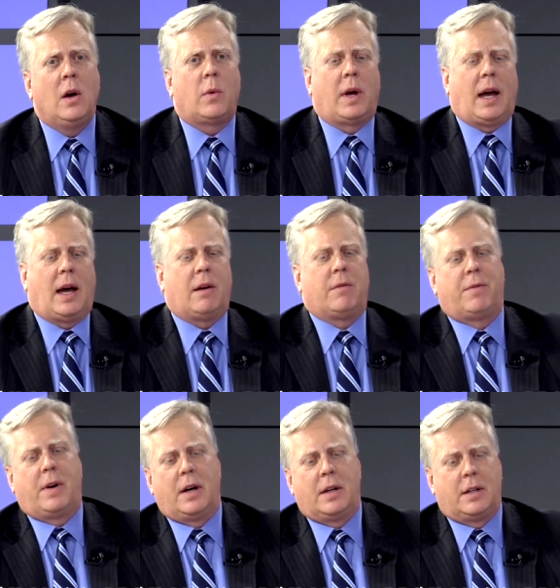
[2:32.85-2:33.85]
We have
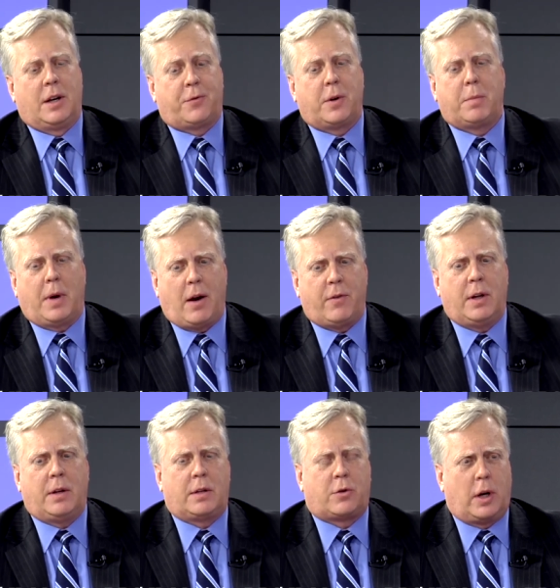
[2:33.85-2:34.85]
uh, different.
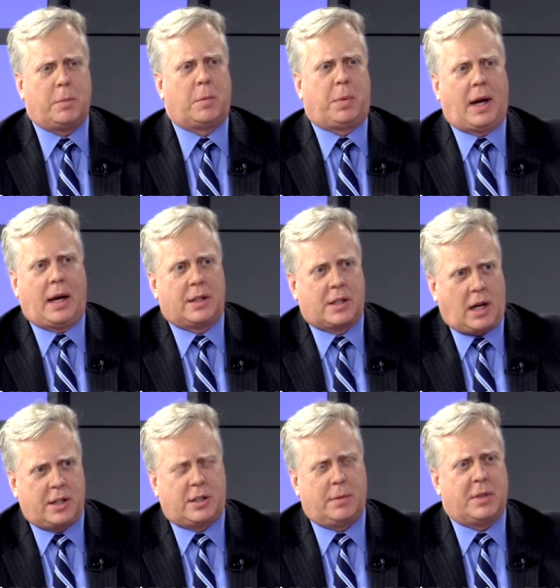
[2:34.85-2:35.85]
Every treatment plan is
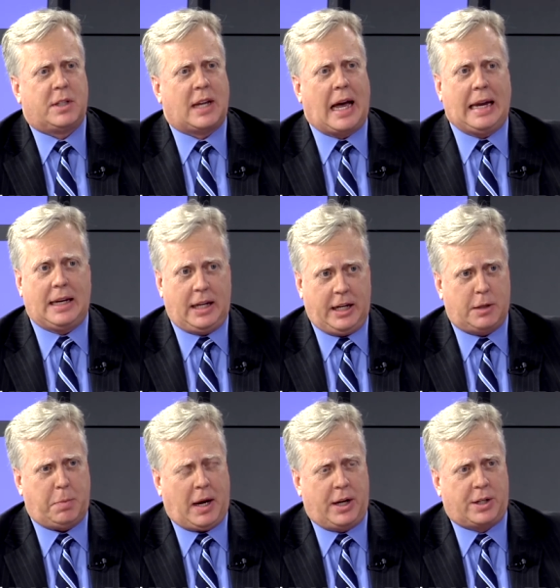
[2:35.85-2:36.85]
custom designed to
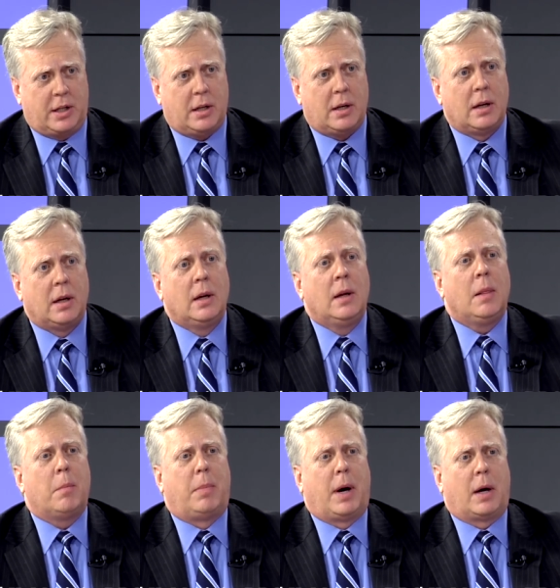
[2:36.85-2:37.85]
each patient,
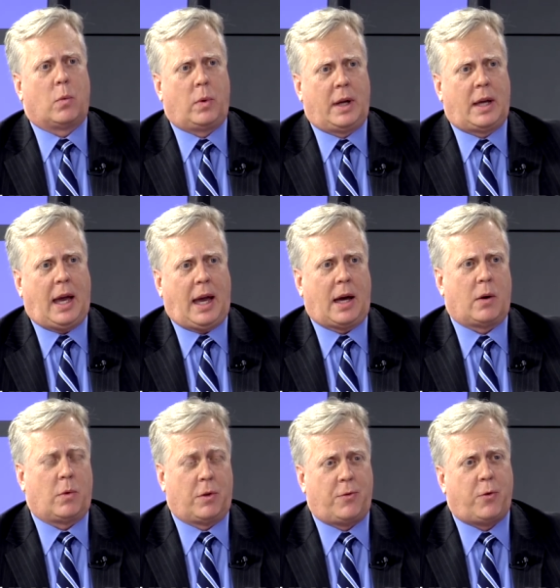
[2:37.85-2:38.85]
but we can,
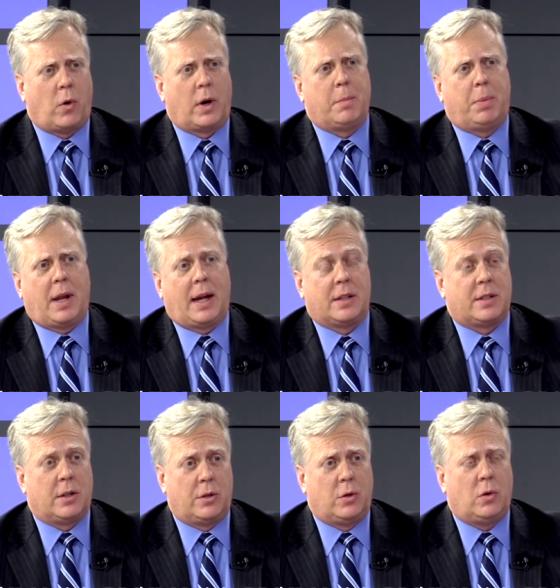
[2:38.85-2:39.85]
with four implants,
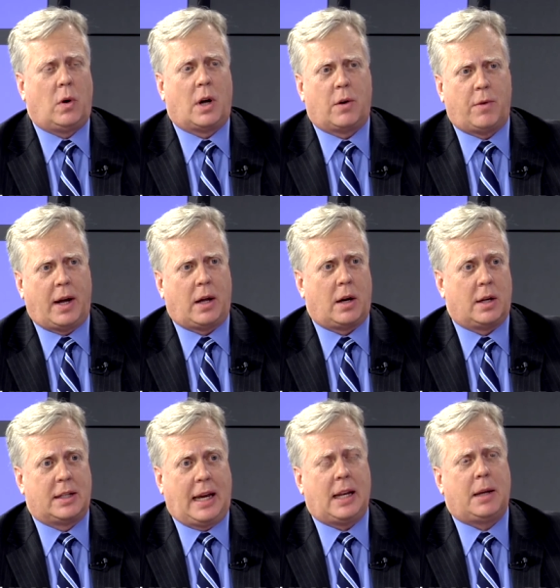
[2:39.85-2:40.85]
and do on a reg on a
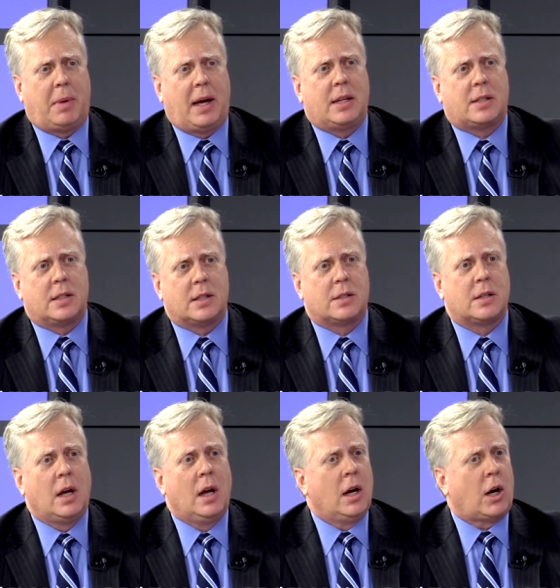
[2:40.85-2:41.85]
daily basis,
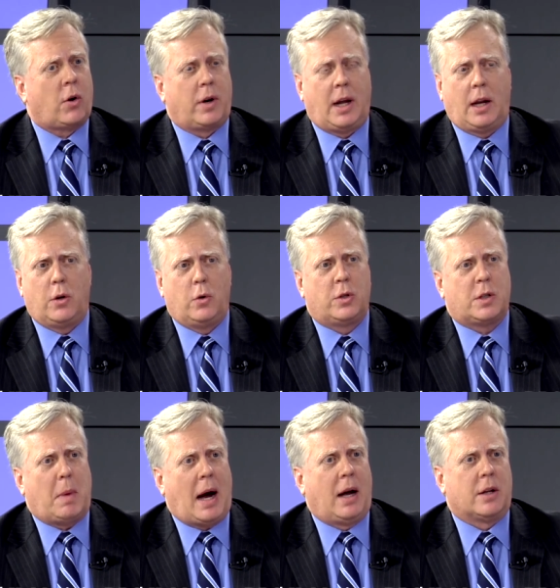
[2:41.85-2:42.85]
create new
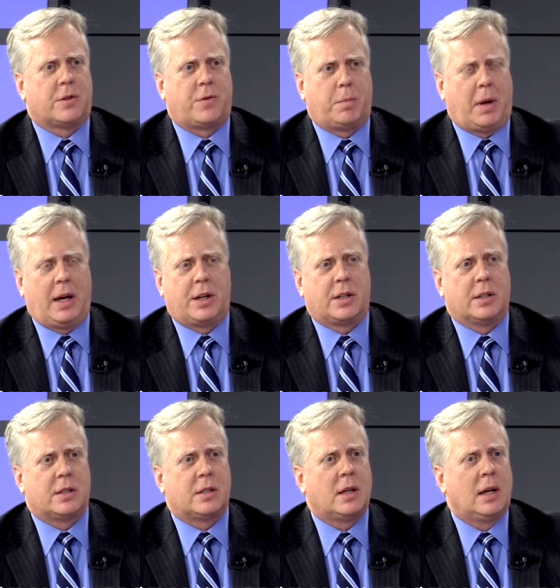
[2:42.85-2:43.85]
smiles for
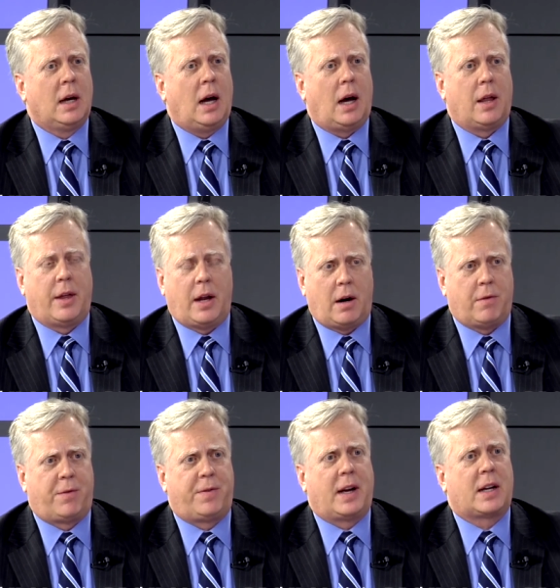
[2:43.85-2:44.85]
patients uh, that are
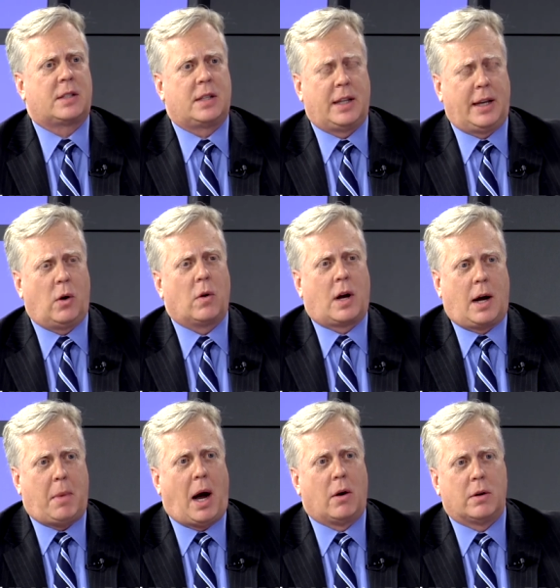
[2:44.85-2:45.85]
fixed and they don't
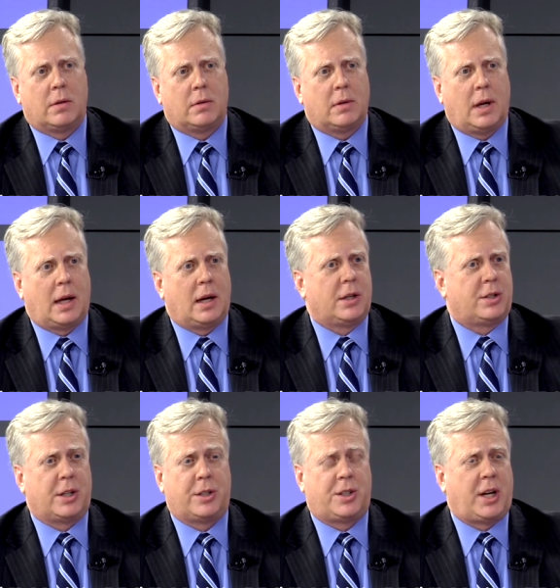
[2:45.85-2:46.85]
come out, and it
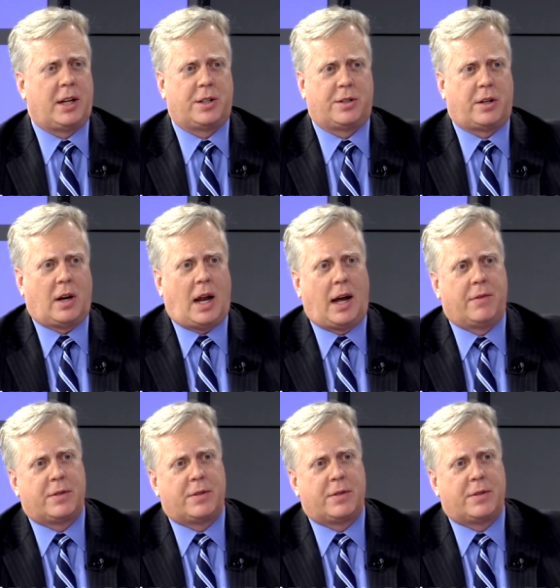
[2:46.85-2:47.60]
just changes their lives.